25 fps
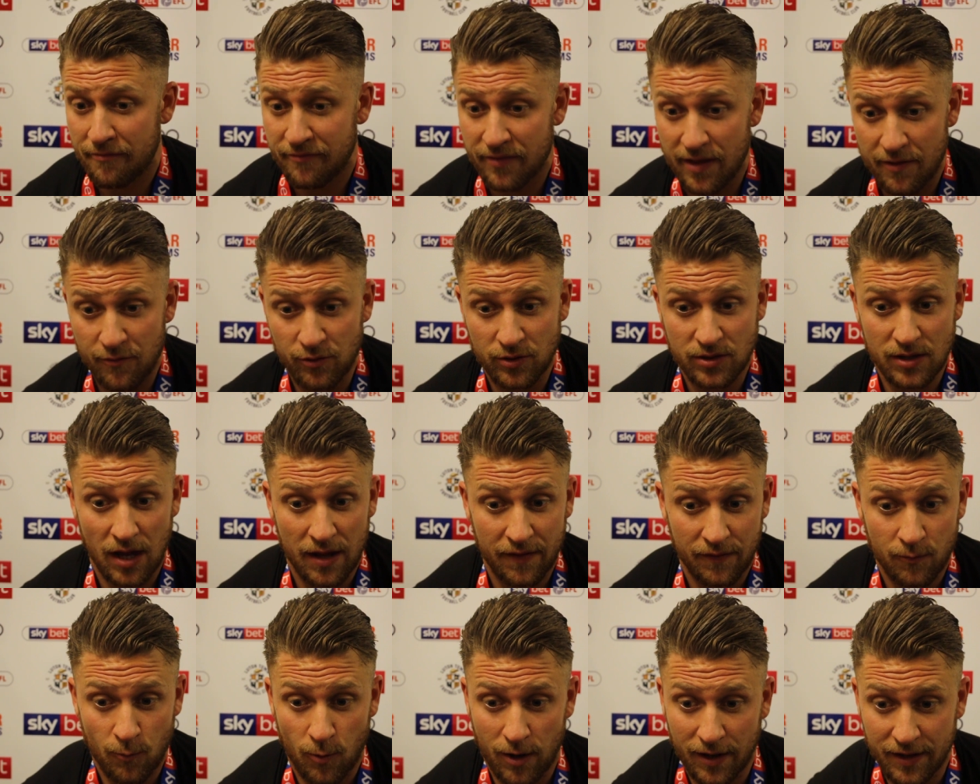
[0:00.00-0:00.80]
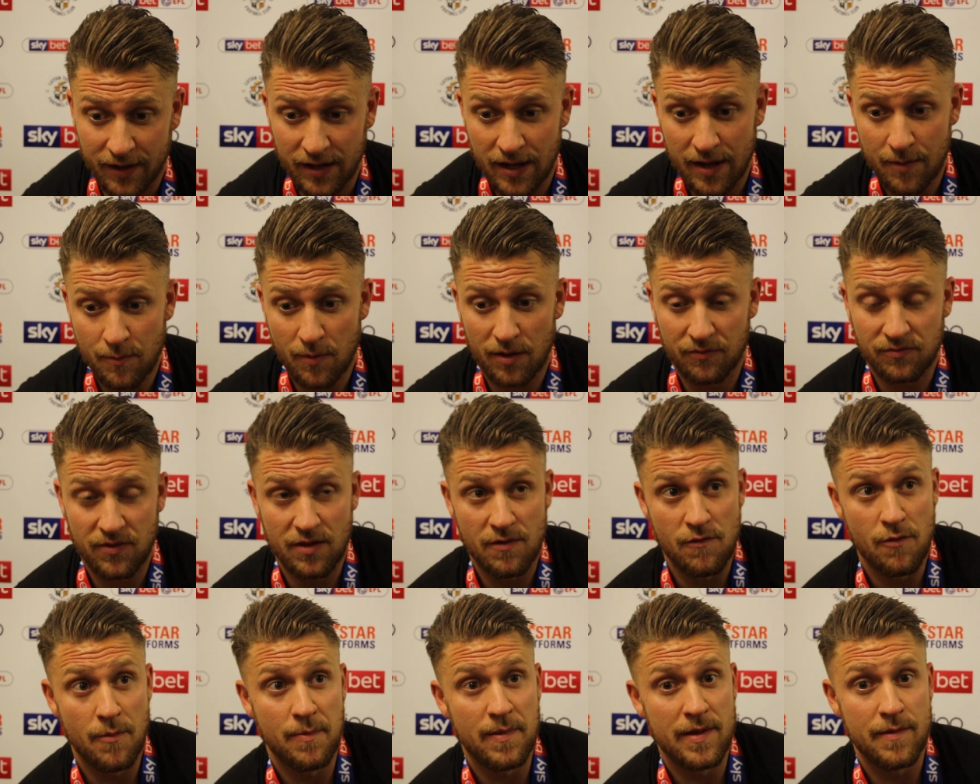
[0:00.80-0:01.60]
have never done one of them. I've
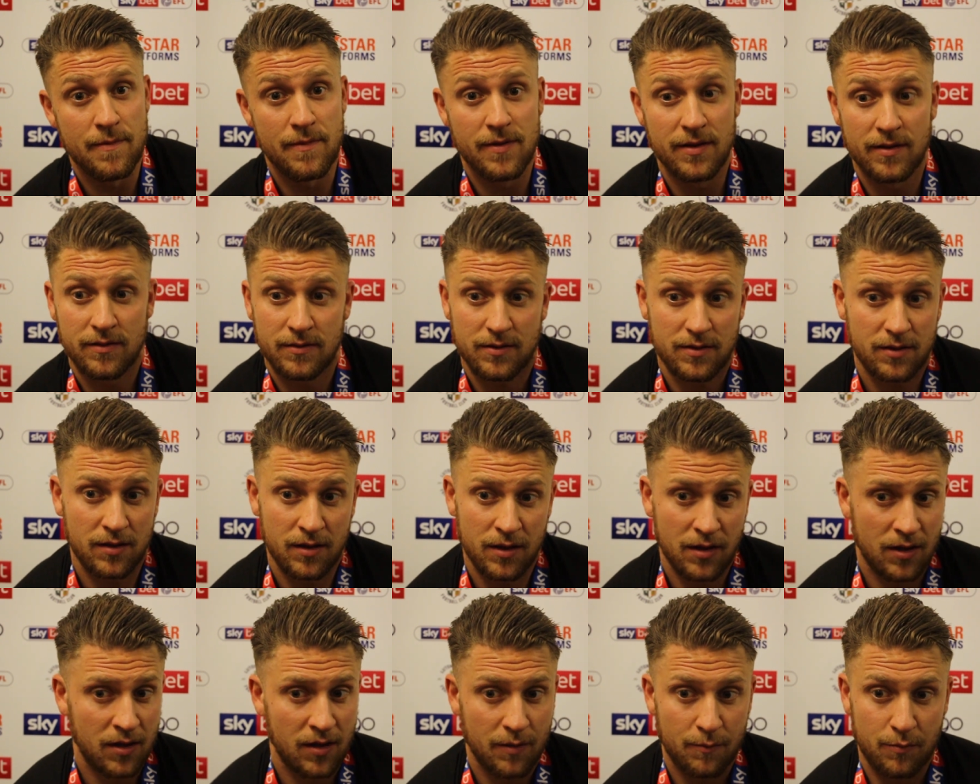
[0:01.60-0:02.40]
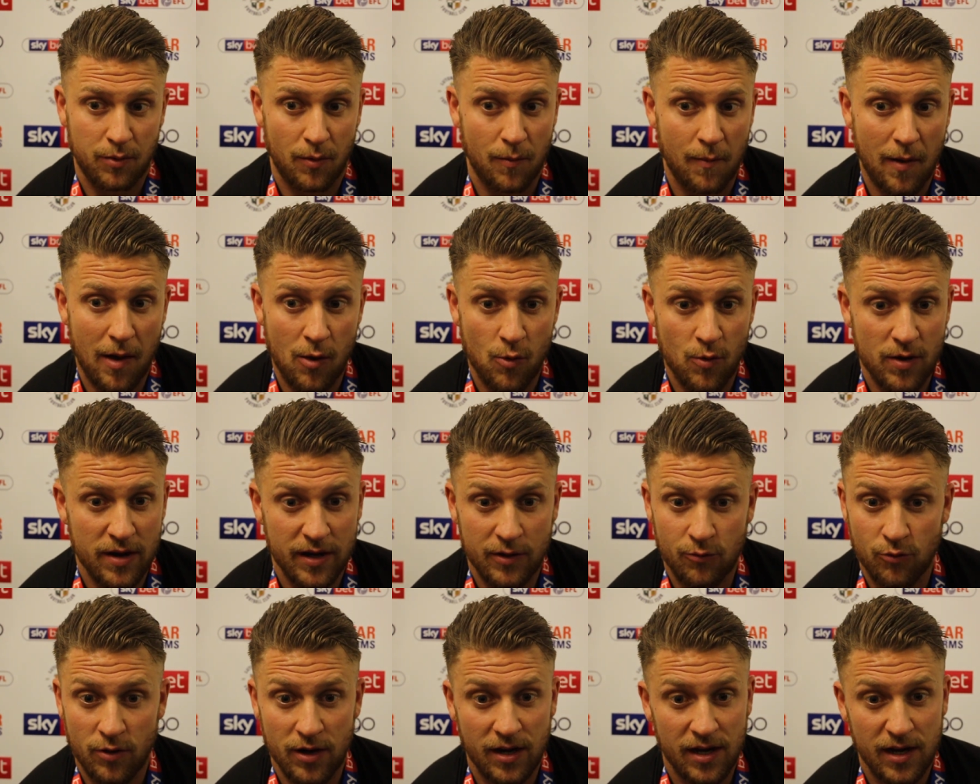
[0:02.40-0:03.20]
never been promoted
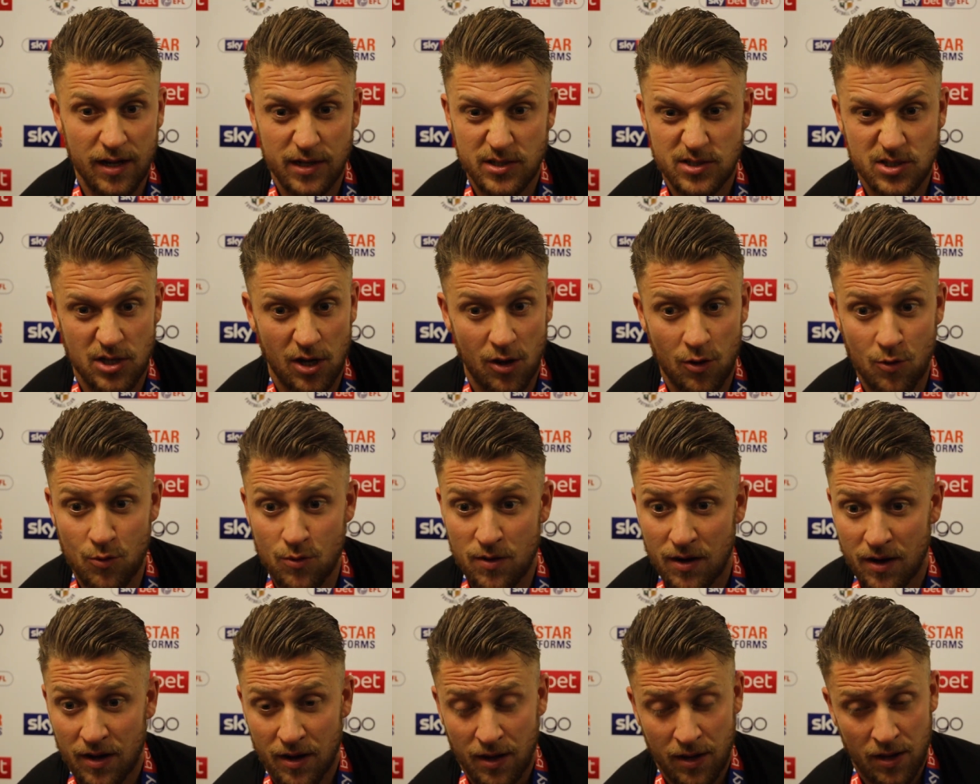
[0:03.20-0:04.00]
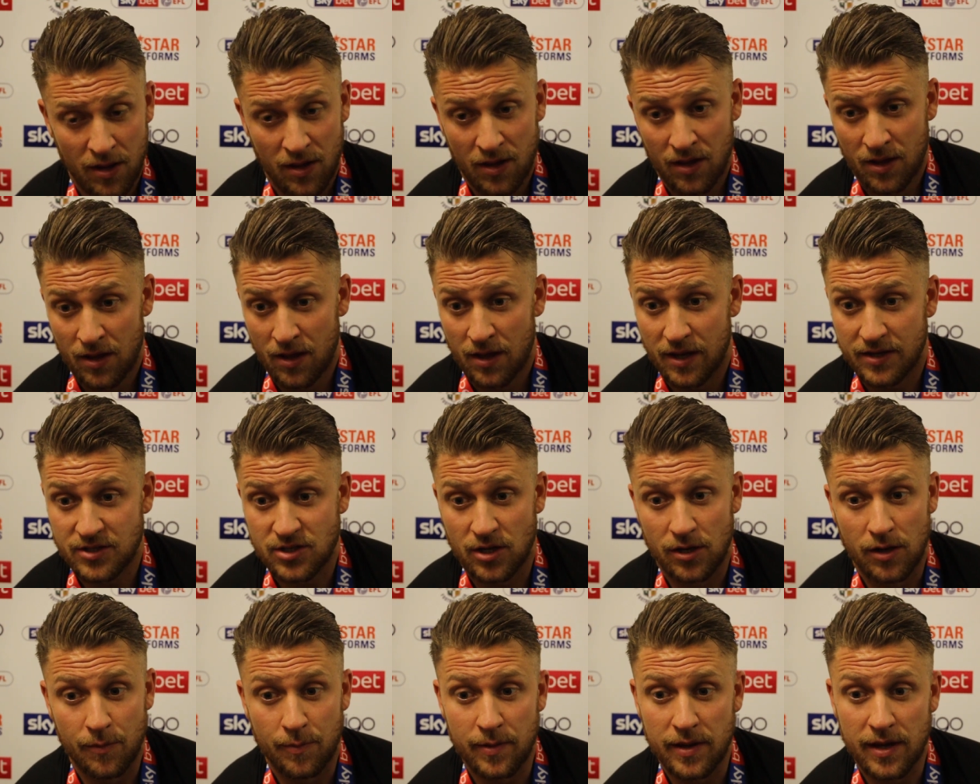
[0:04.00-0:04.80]
really, so it's
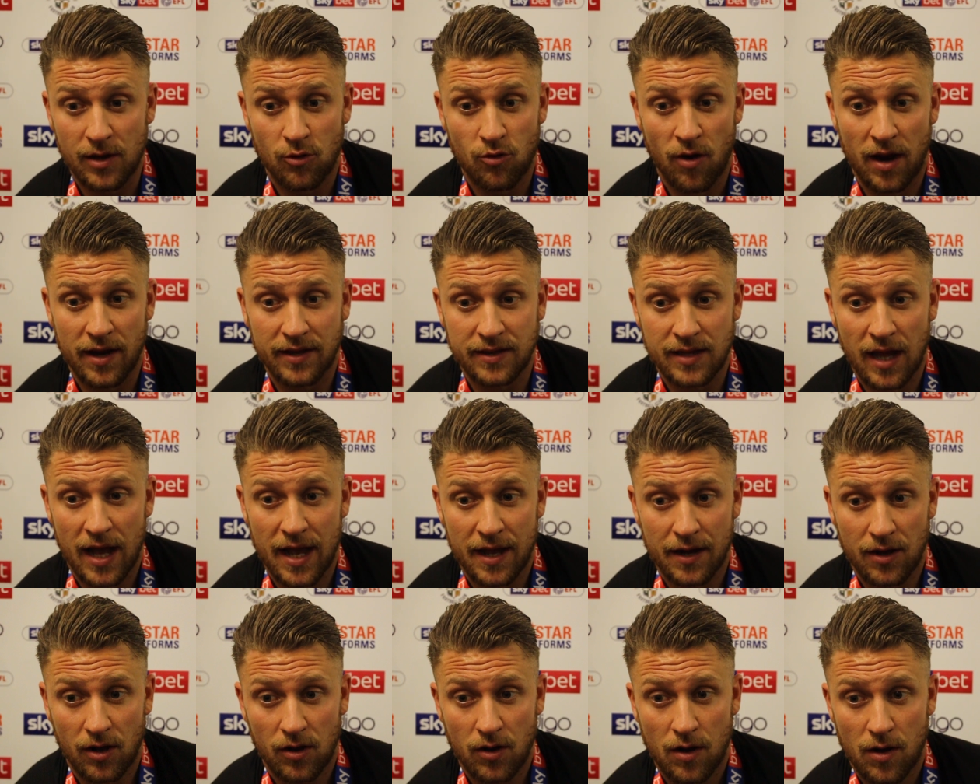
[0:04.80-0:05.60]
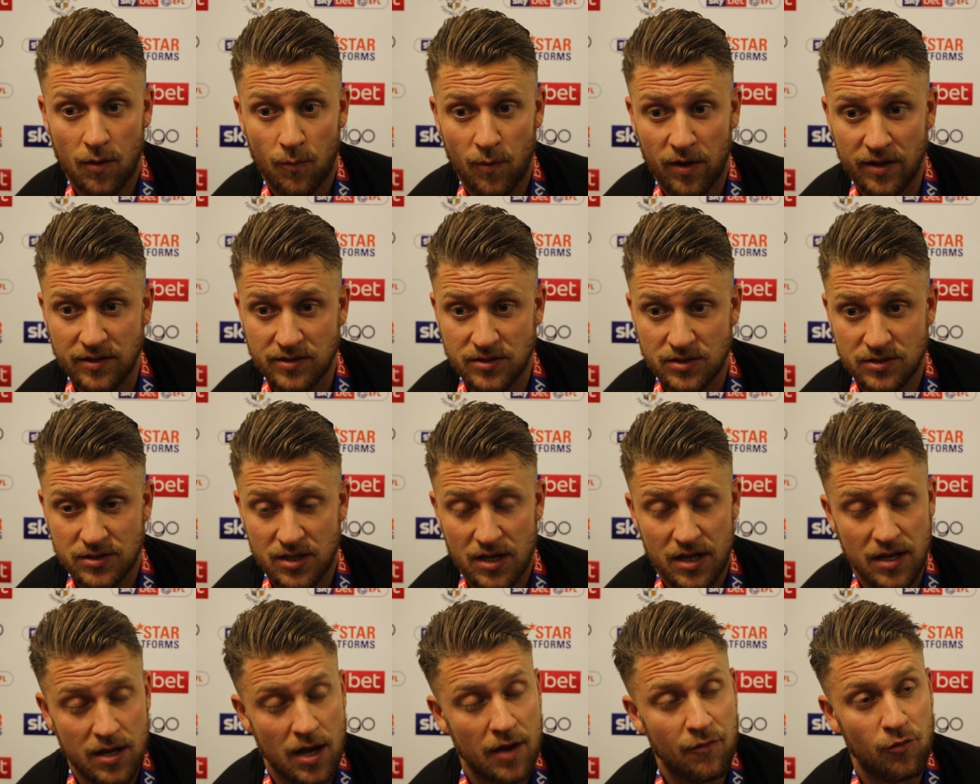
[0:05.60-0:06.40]
going to be a great day, and I can't wait to
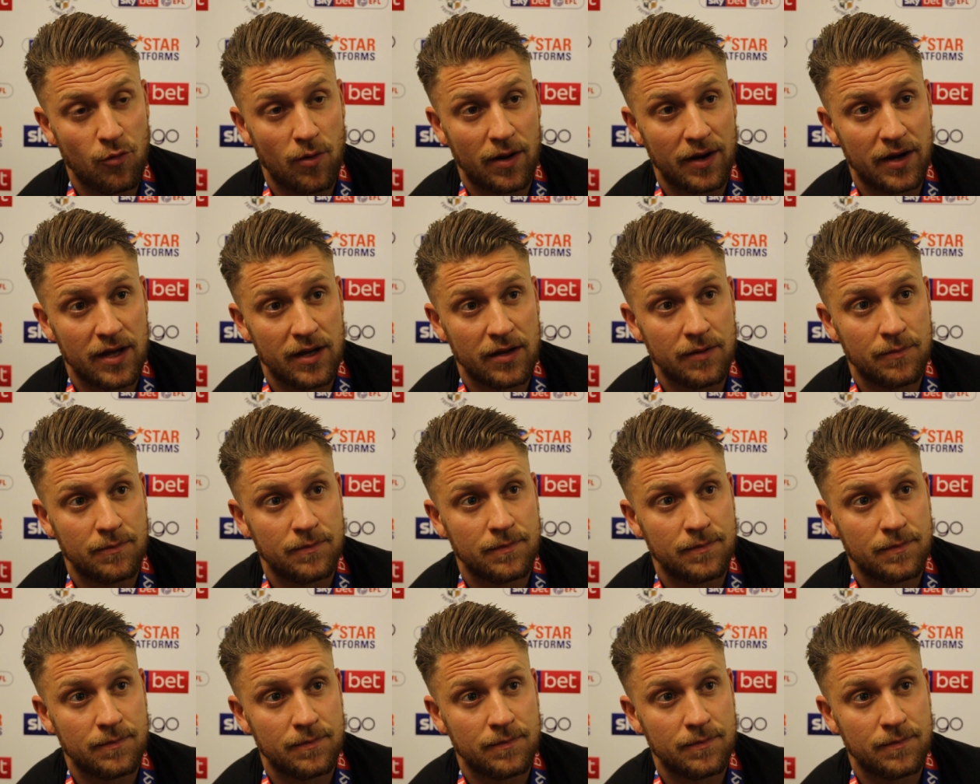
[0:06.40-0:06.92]
see everyone there.